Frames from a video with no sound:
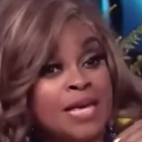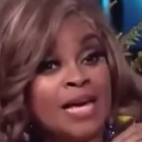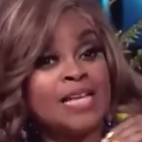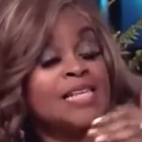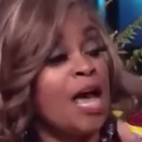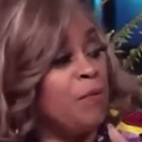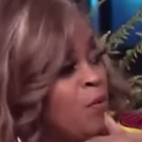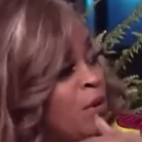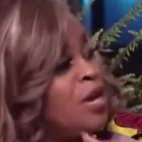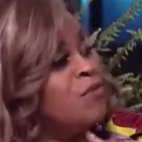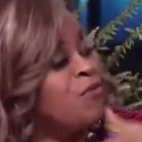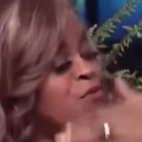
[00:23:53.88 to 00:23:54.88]
example
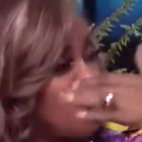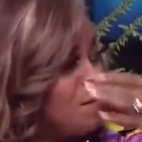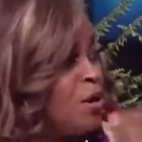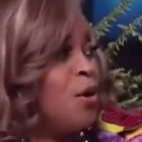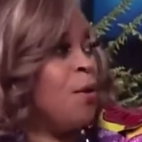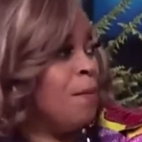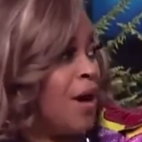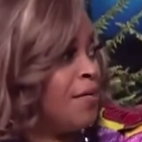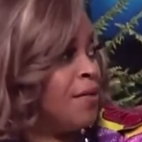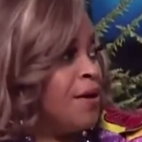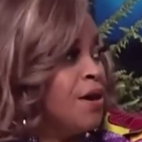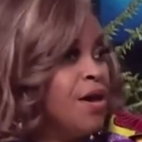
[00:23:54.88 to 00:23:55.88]
in front of your
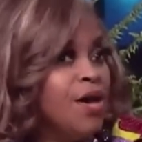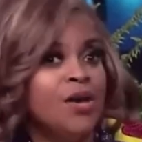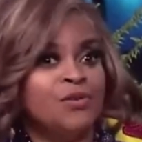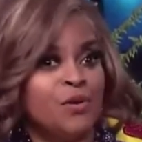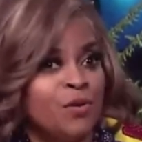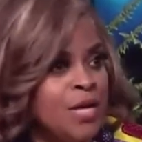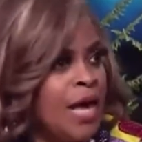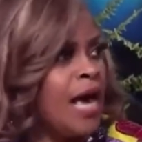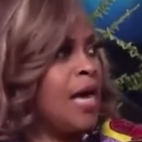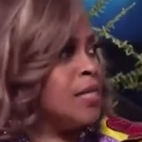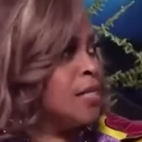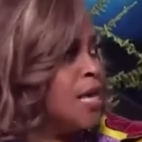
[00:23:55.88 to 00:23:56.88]
mother. So,
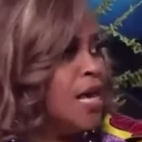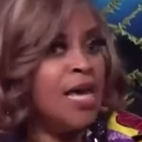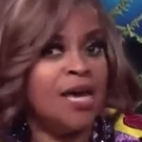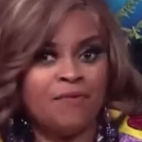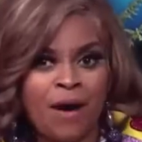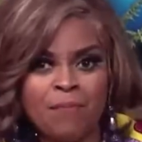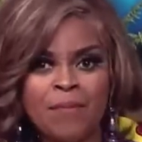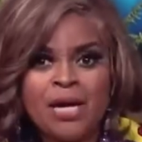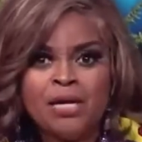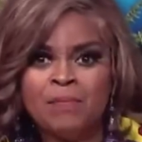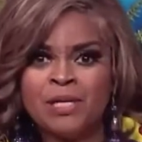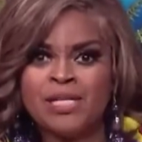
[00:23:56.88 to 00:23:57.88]
yes, if I made a
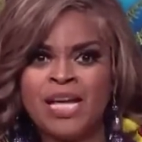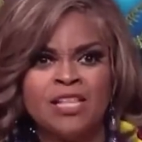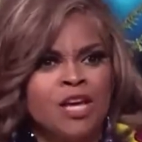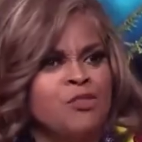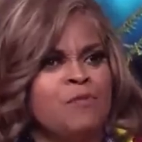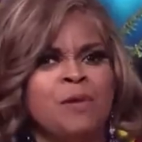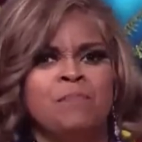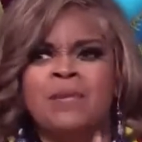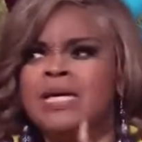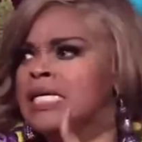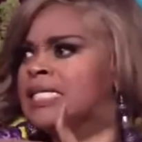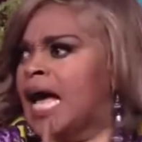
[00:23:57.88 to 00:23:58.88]
mistake, that's been
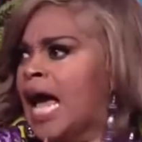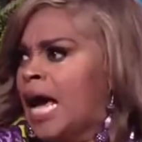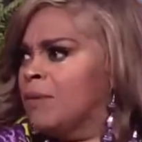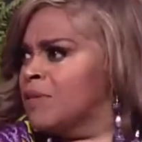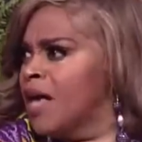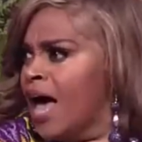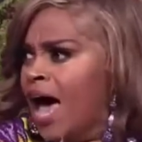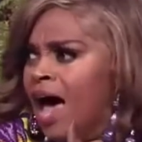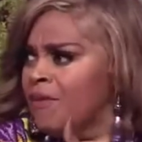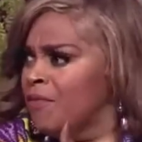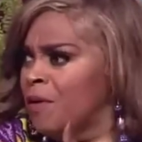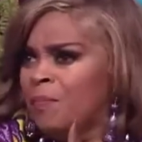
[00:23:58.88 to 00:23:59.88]
many times, I
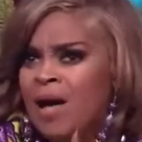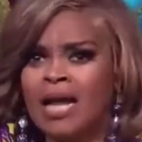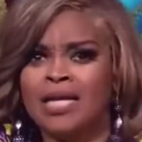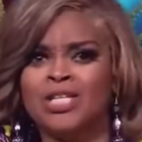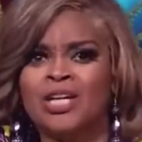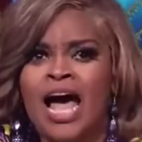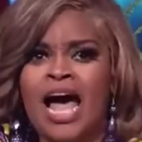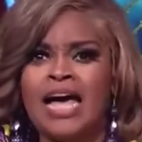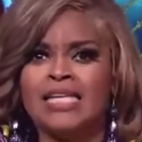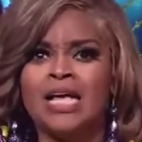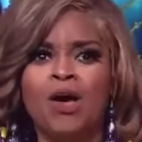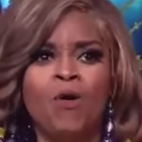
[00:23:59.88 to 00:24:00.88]

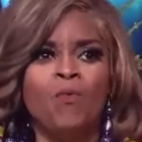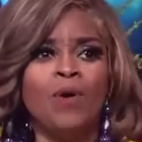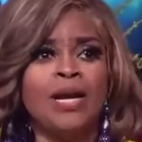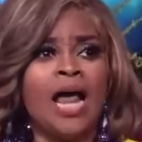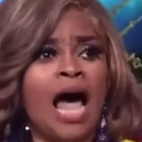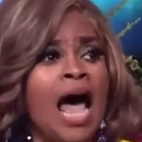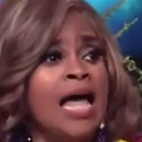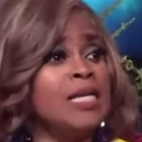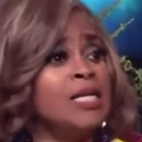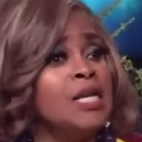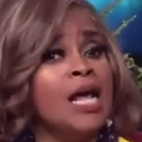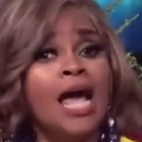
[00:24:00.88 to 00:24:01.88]
apologize. When I
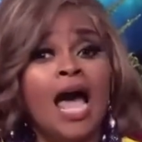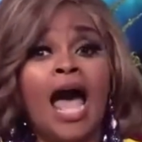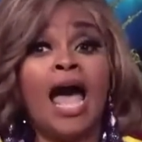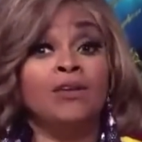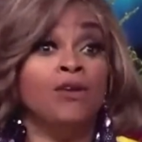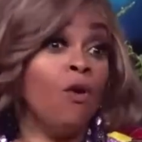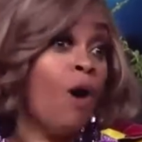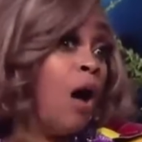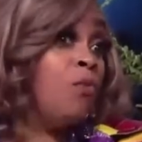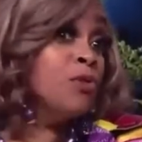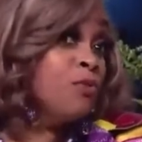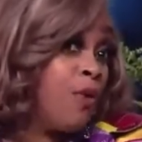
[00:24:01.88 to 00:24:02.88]
know I
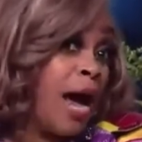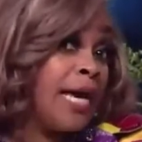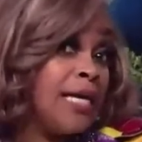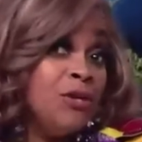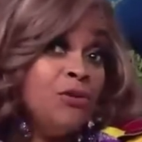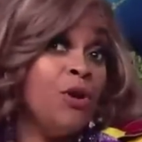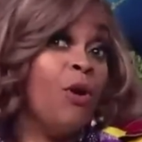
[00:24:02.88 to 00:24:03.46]
was right, you know